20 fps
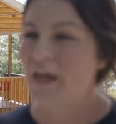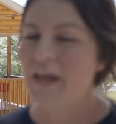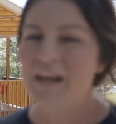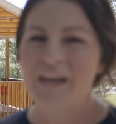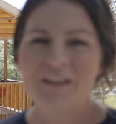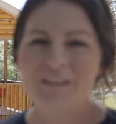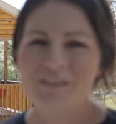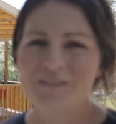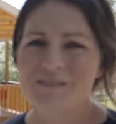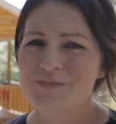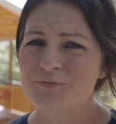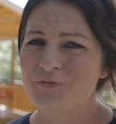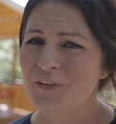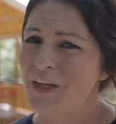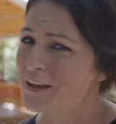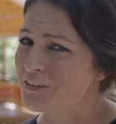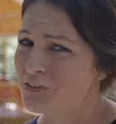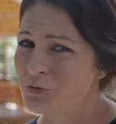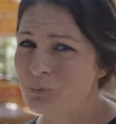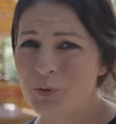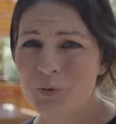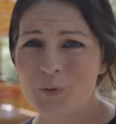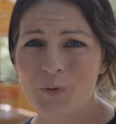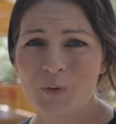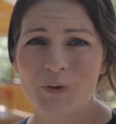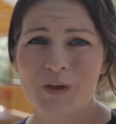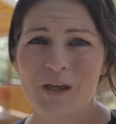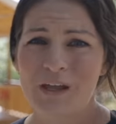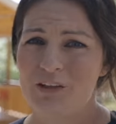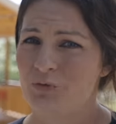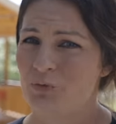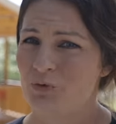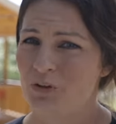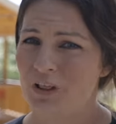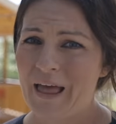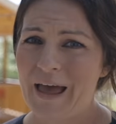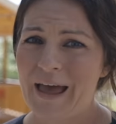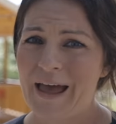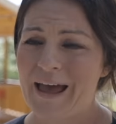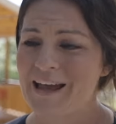And it's flexible, it's
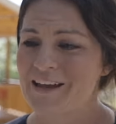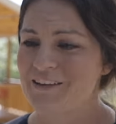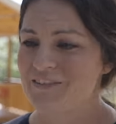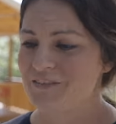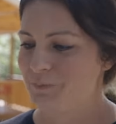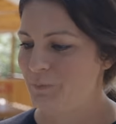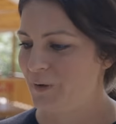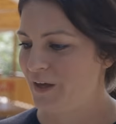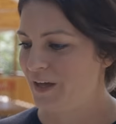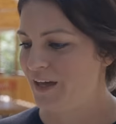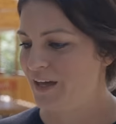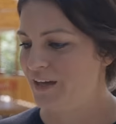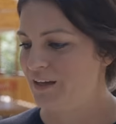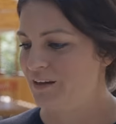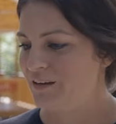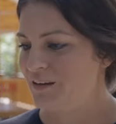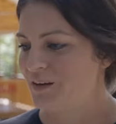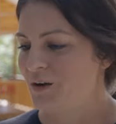relaxed, but